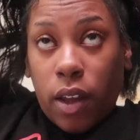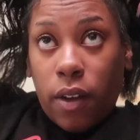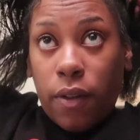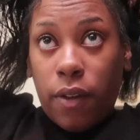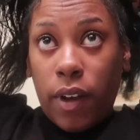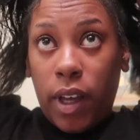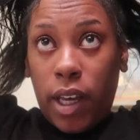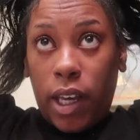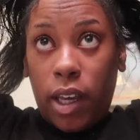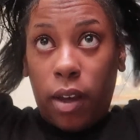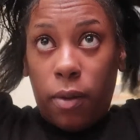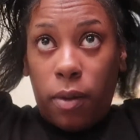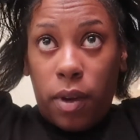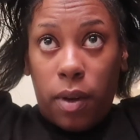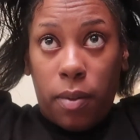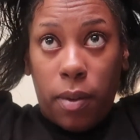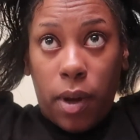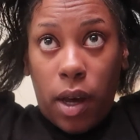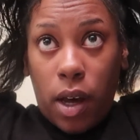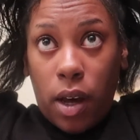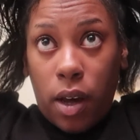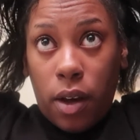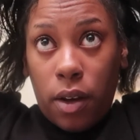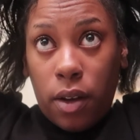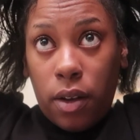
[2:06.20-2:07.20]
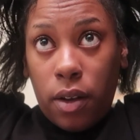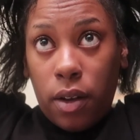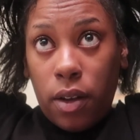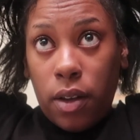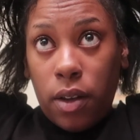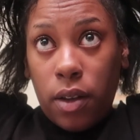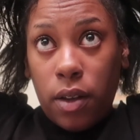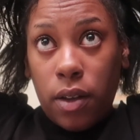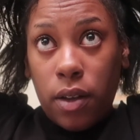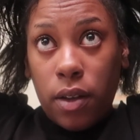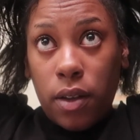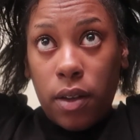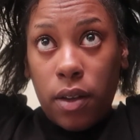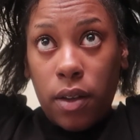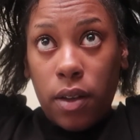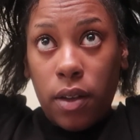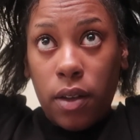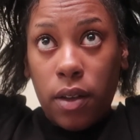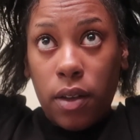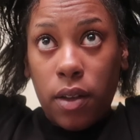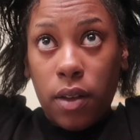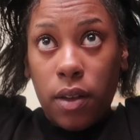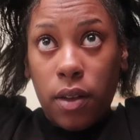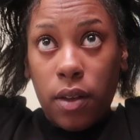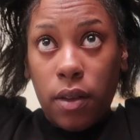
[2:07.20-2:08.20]
okay, we will
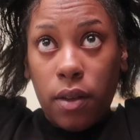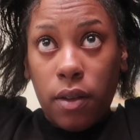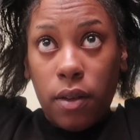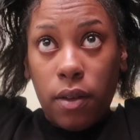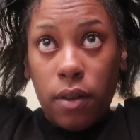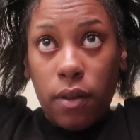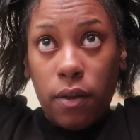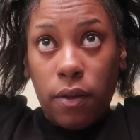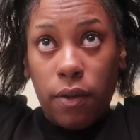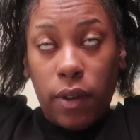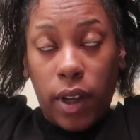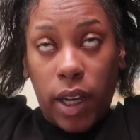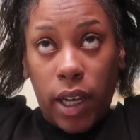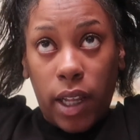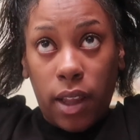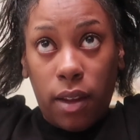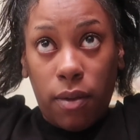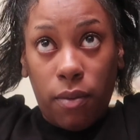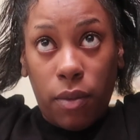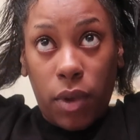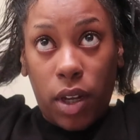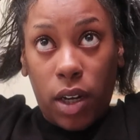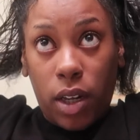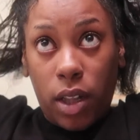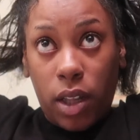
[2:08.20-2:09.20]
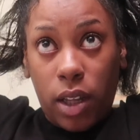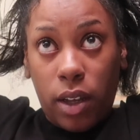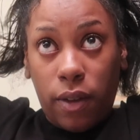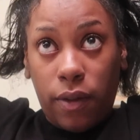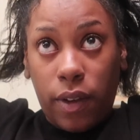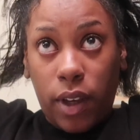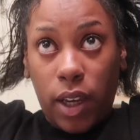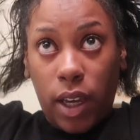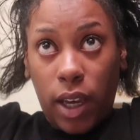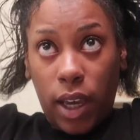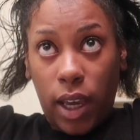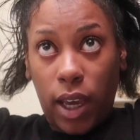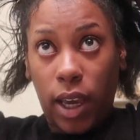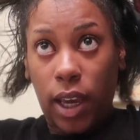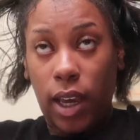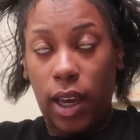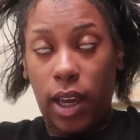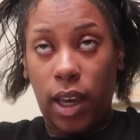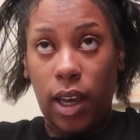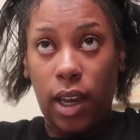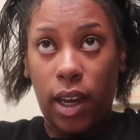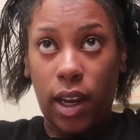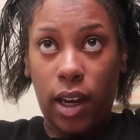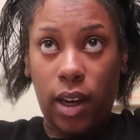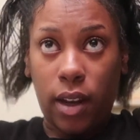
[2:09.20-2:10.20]
find the middle of your
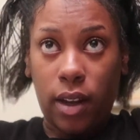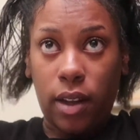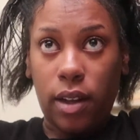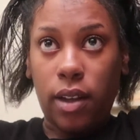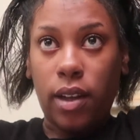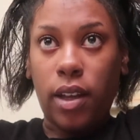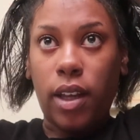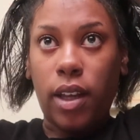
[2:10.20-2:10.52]
head,